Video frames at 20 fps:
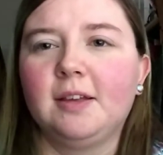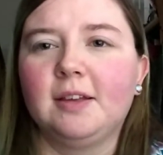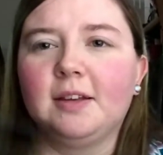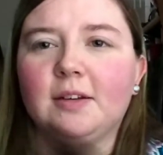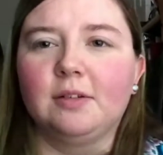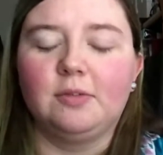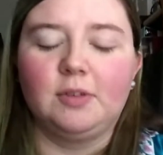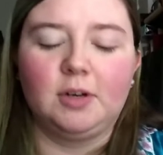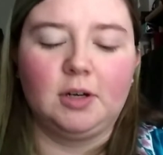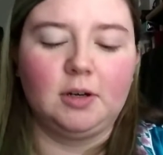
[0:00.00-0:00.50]
I
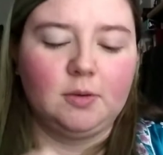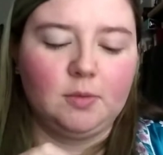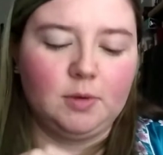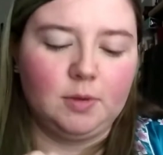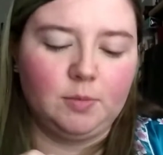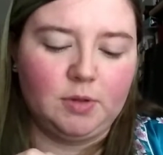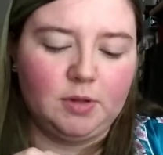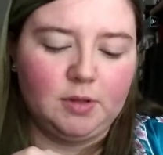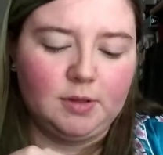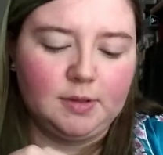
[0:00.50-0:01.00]
need to figure out where
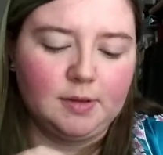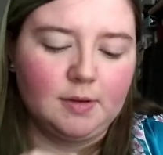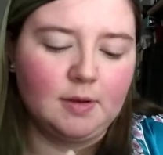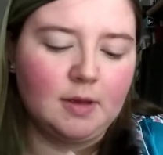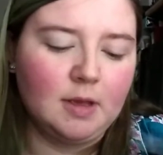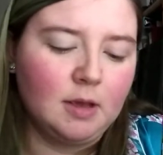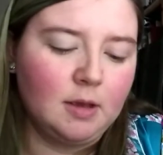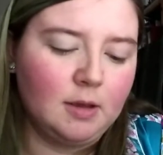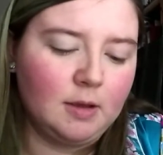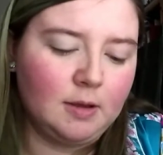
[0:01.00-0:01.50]
I put this.
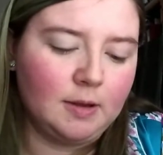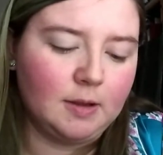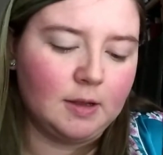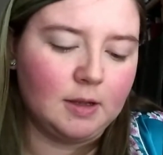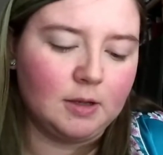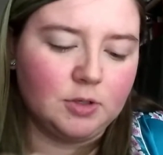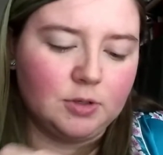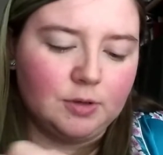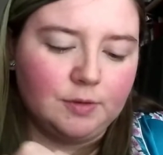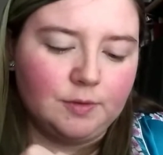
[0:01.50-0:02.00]

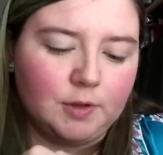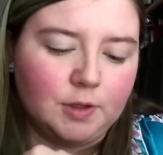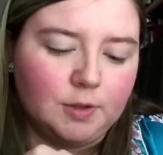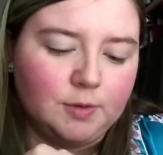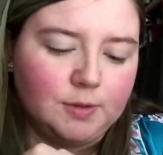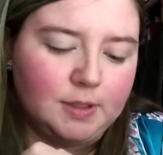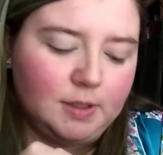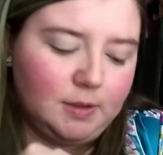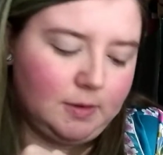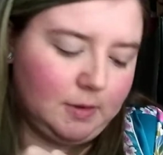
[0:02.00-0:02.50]
Shouldn't have
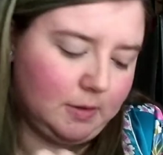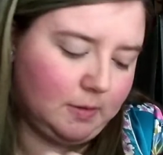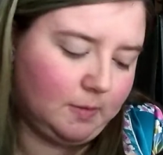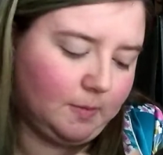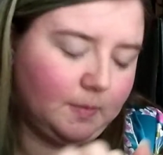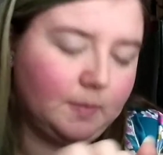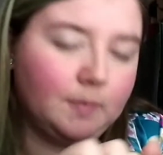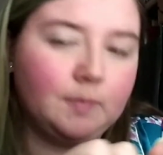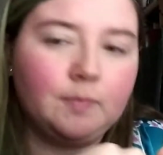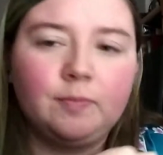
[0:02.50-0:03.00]
closed it.
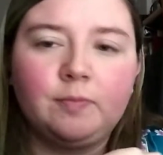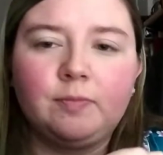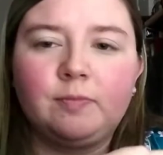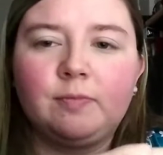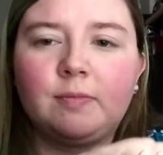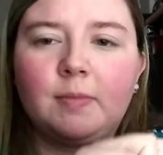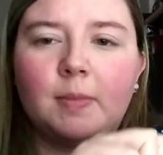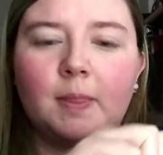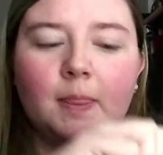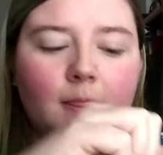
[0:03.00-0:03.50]

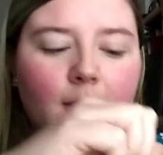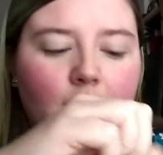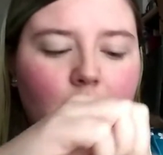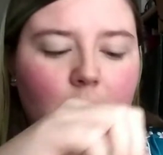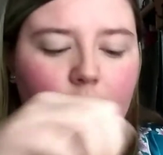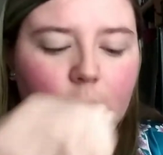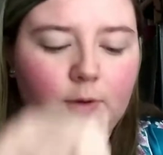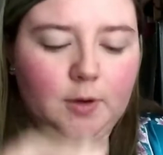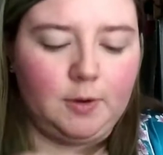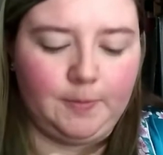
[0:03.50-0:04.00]

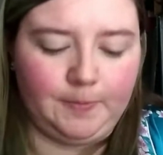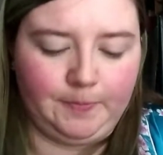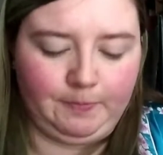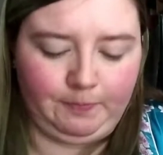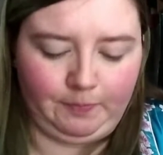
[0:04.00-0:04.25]
There we go.